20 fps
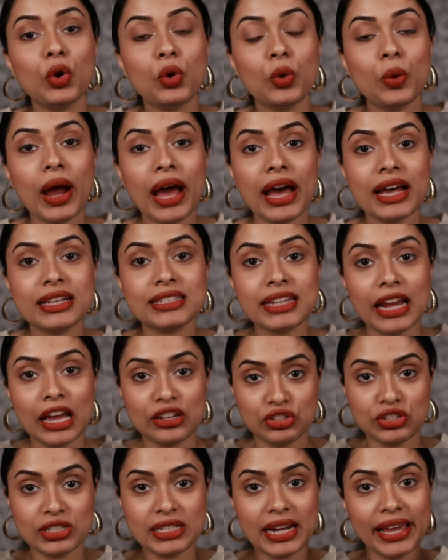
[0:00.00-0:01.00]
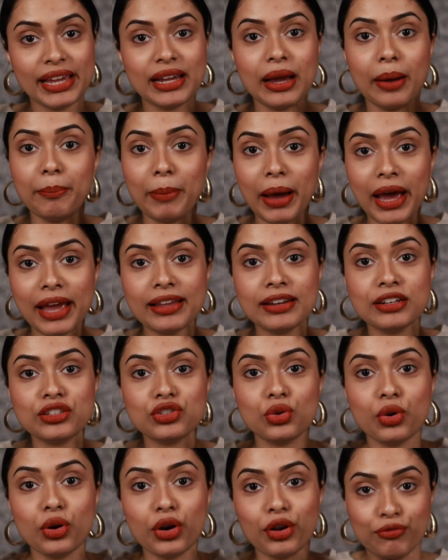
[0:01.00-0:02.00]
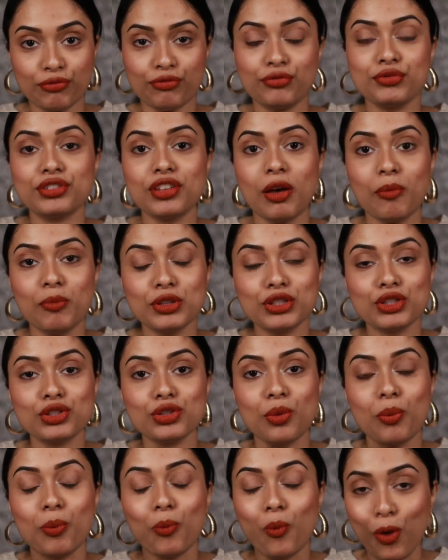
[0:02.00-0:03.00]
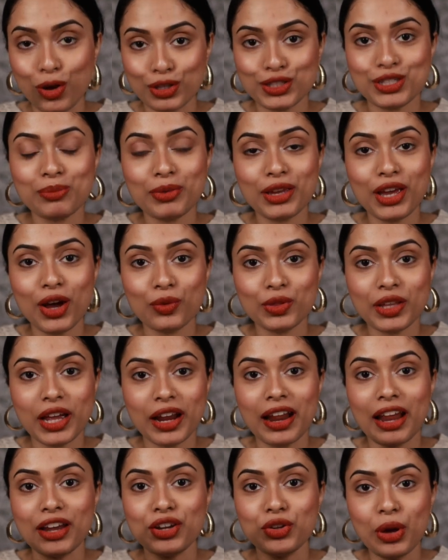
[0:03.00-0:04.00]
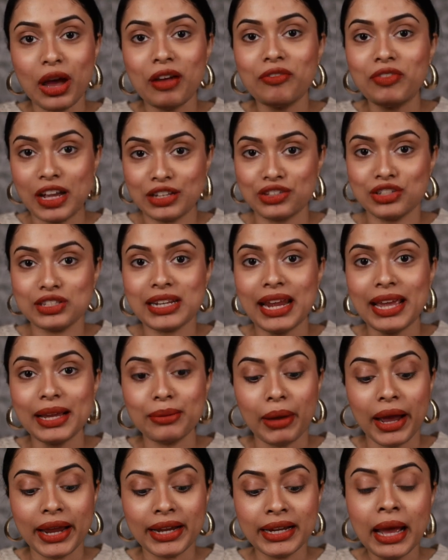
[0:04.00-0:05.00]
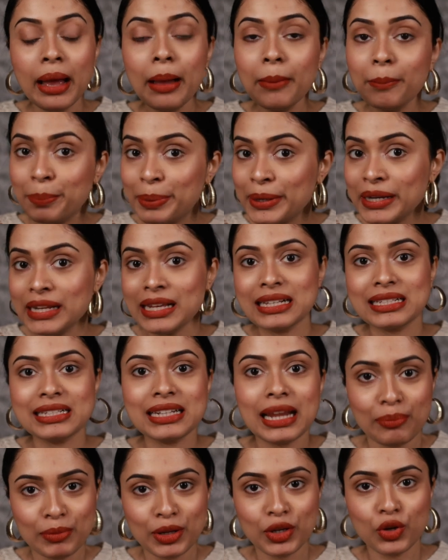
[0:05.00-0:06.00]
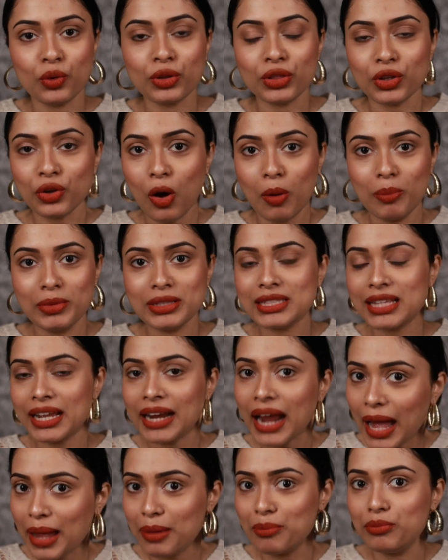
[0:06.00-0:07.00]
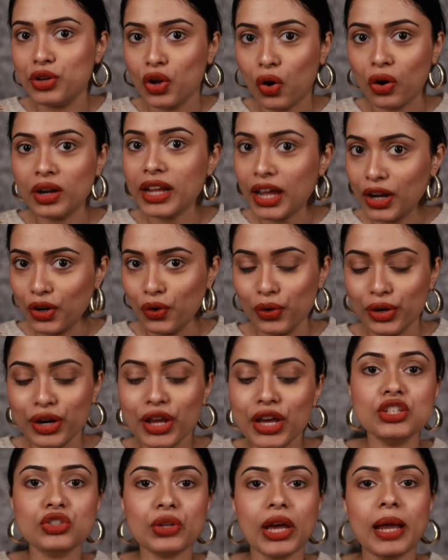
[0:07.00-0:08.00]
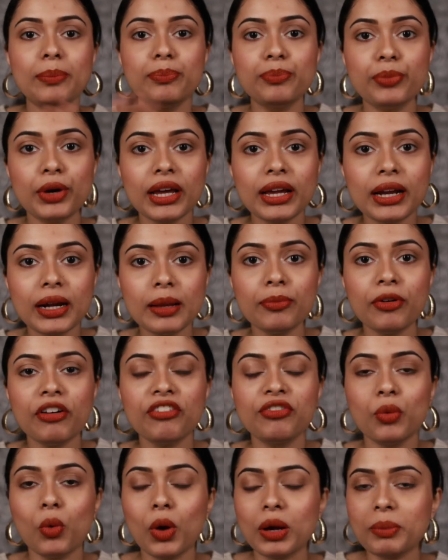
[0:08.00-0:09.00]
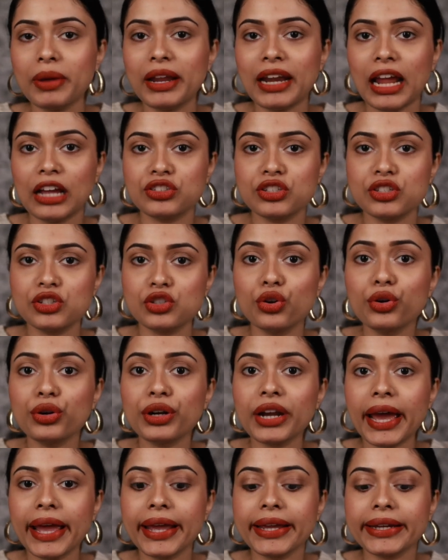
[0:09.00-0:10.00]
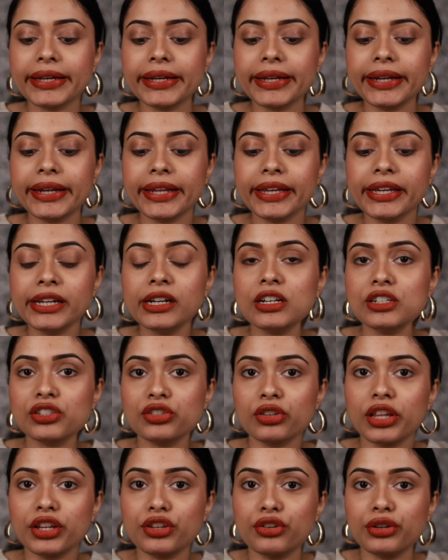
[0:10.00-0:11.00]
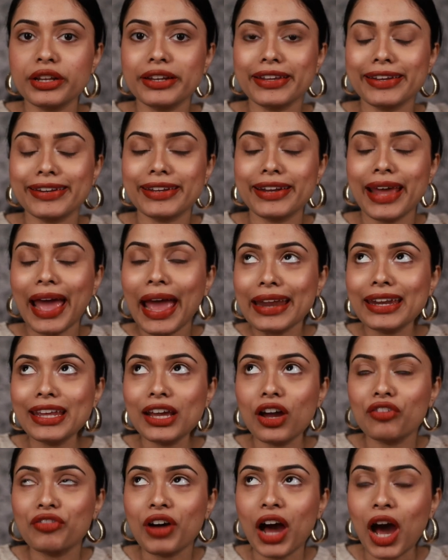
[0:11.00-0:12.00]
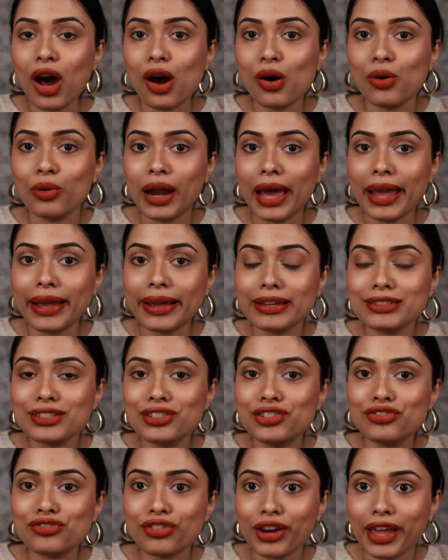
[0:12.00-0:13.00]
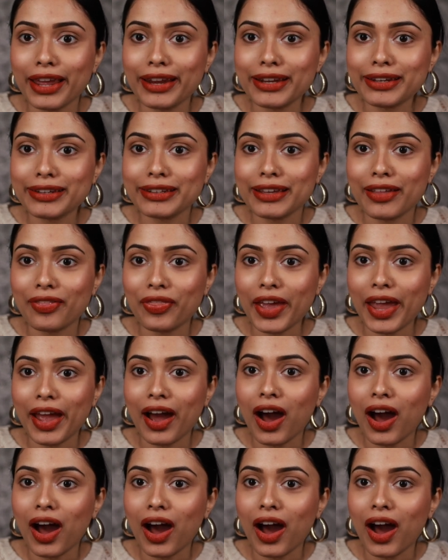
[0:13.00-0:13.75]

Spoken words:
who has lashes like mine. So if someone's watching me out there and you have lashes like mine, please let me know in the comments that I am not alone. So I'll put a clip of what my lashes look like in here so that you can get an idea of how straight they